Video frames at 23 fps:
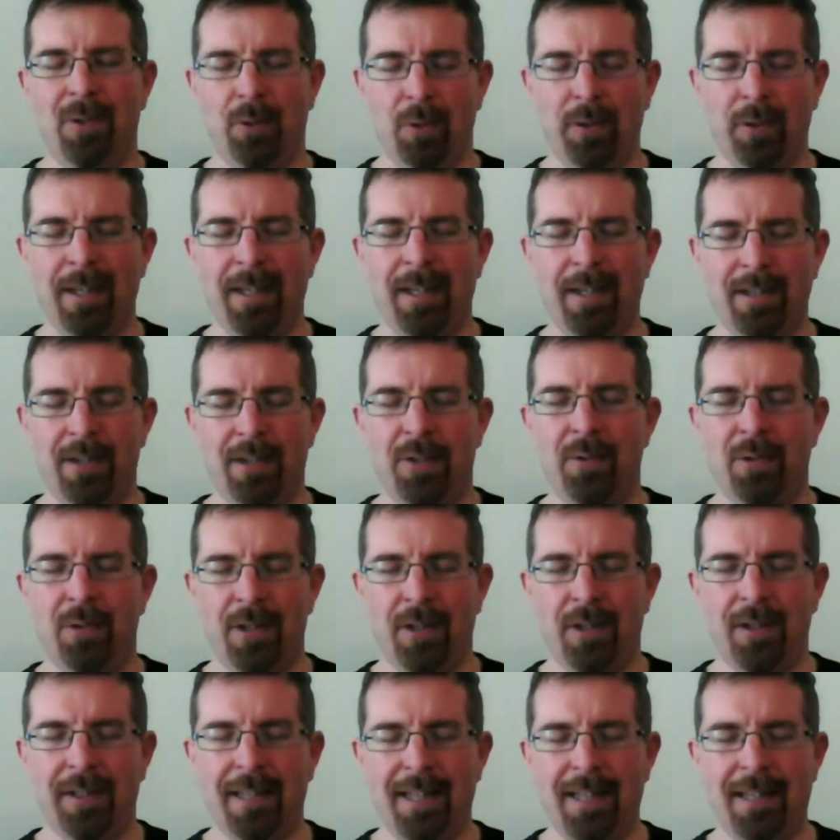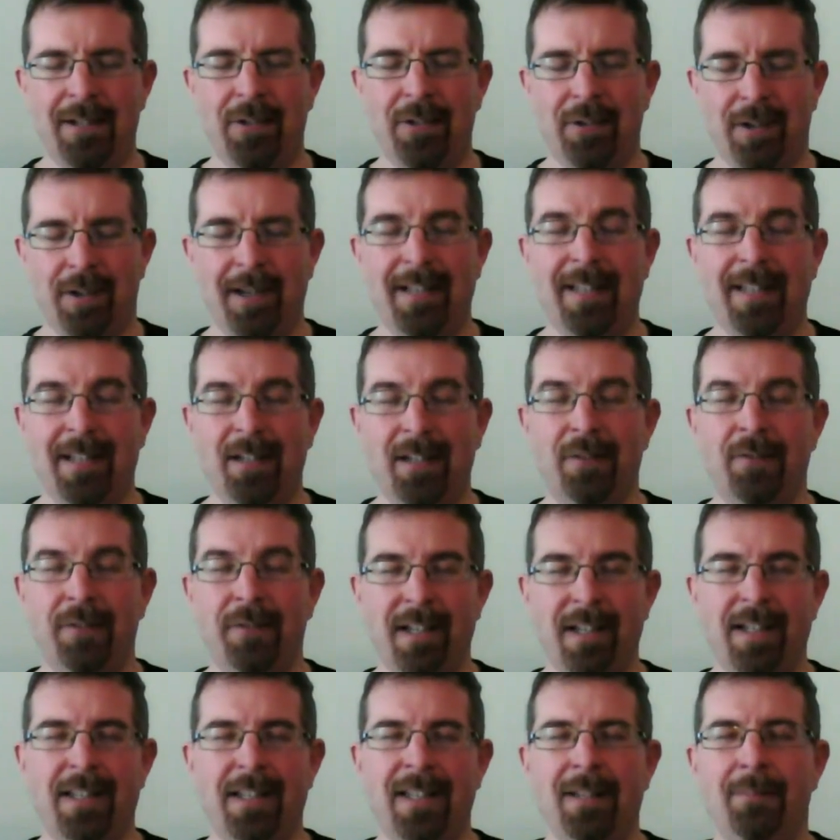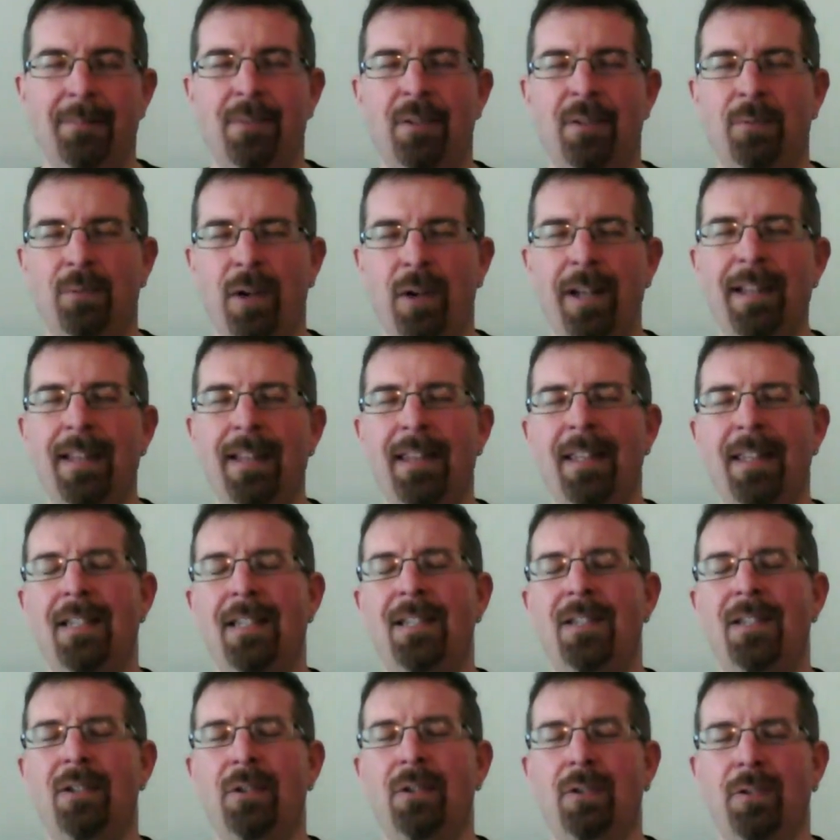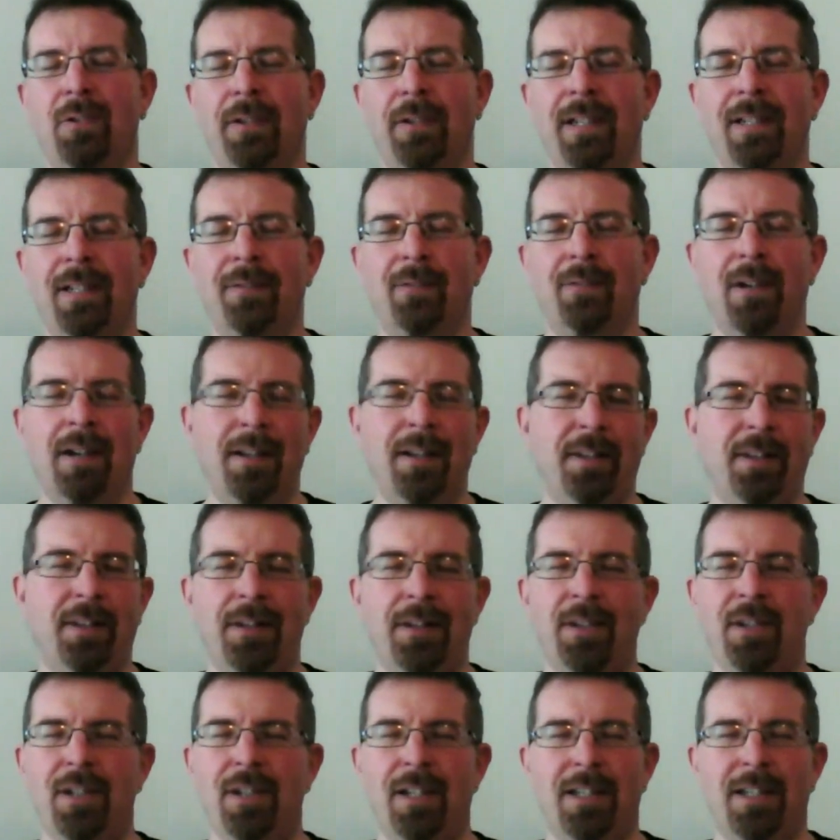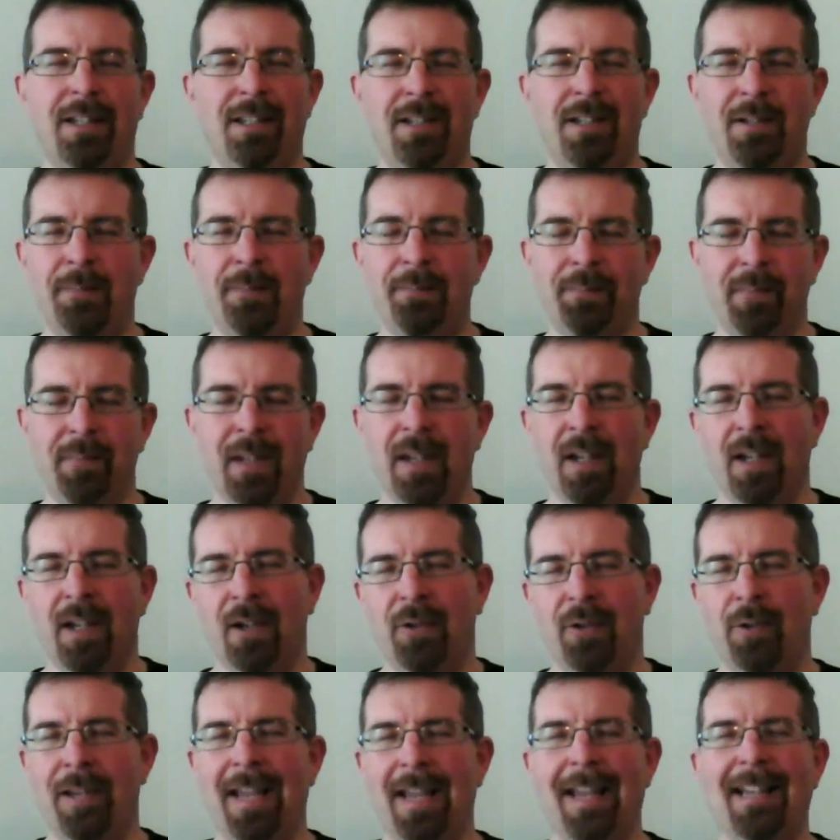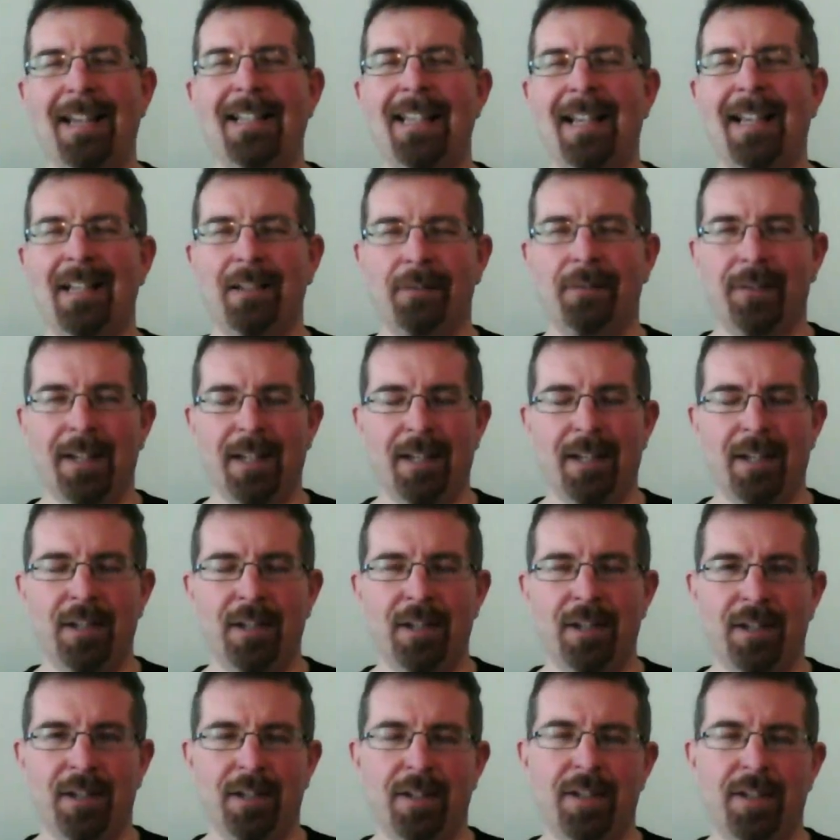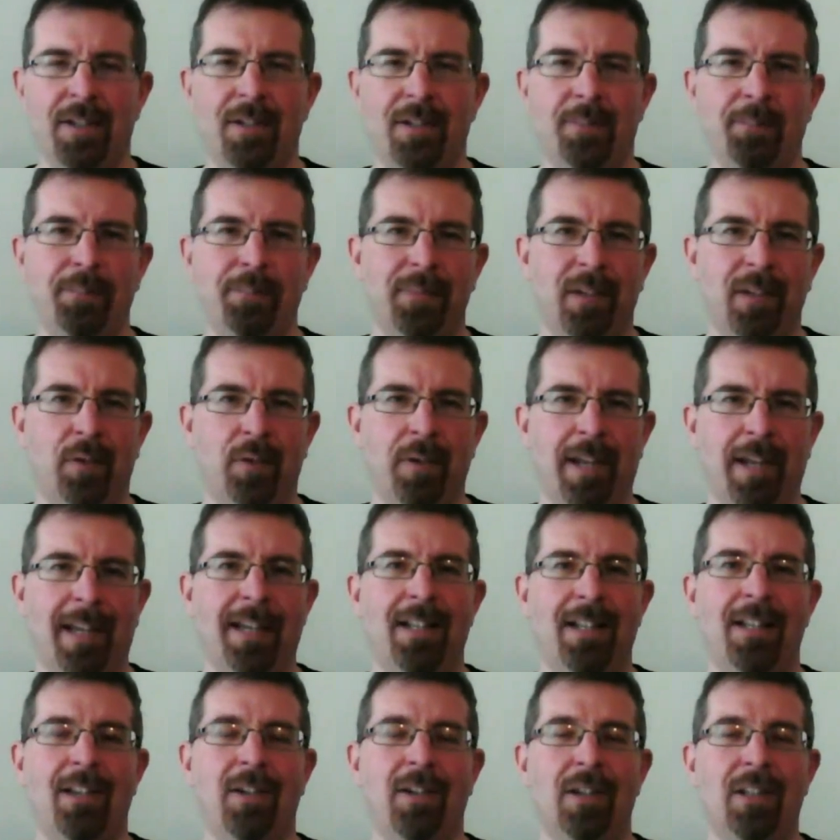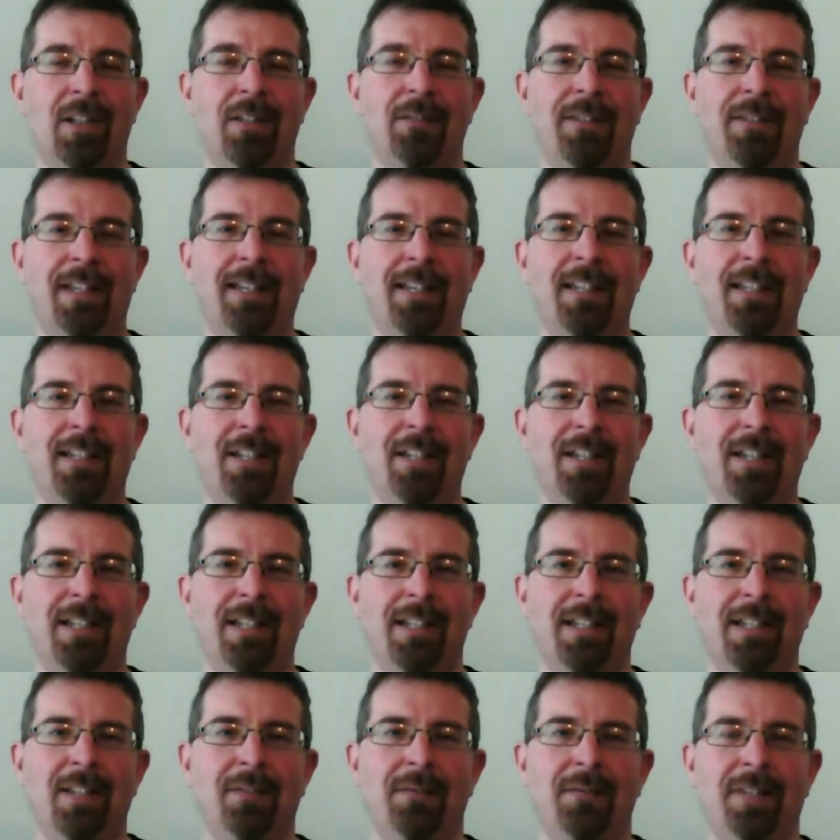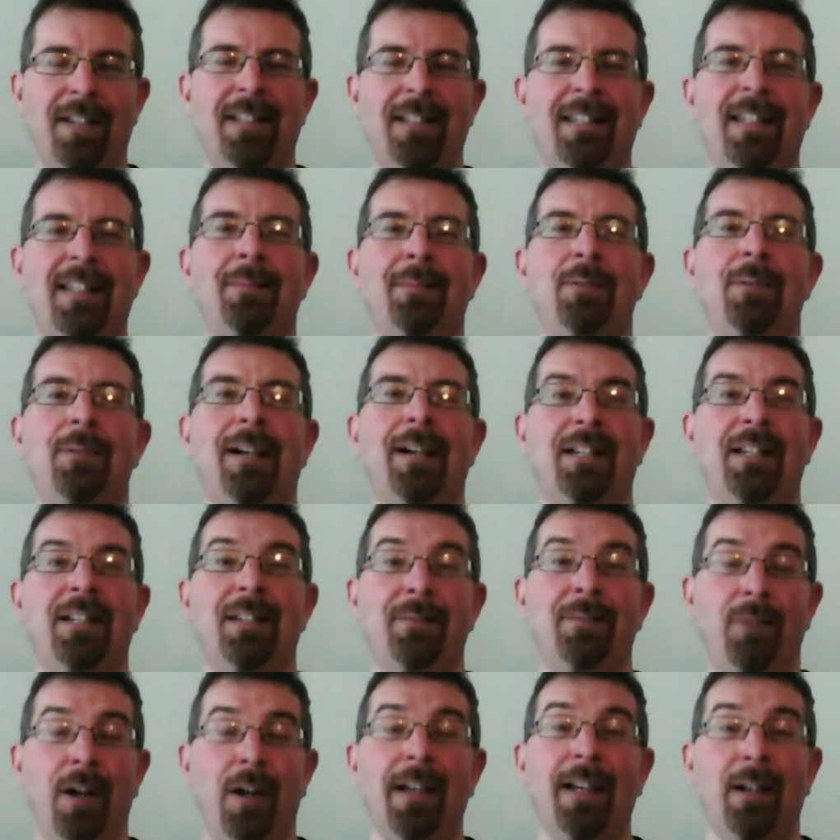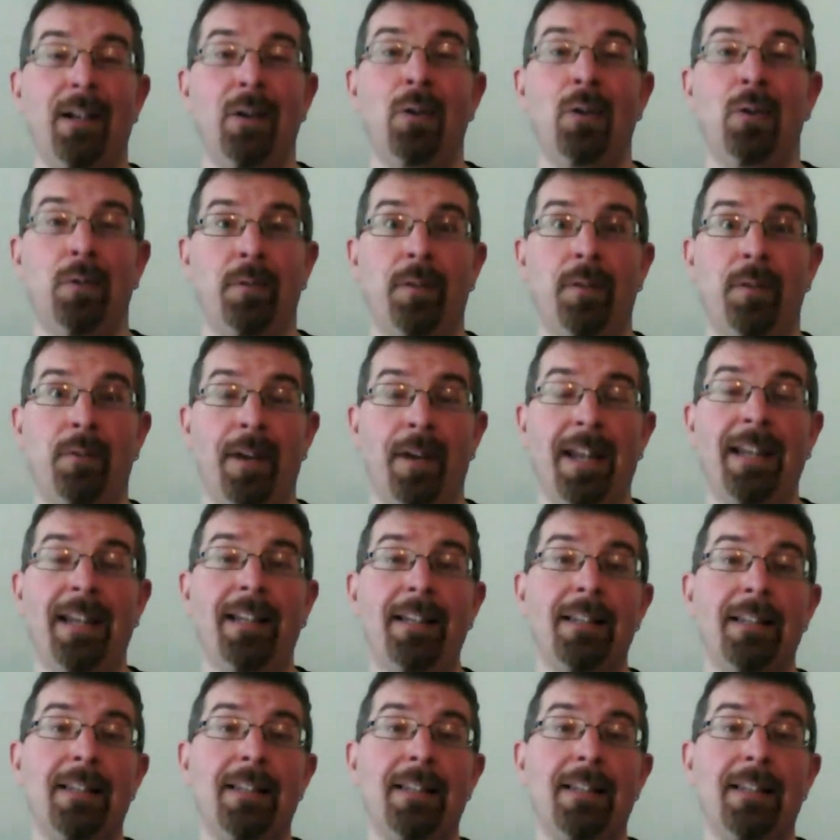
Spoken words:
to Tolkien, trying to convince him to write these stories rather than just create Elvish and create lots of lineages, and convincing him to actually write Lord of the Rings,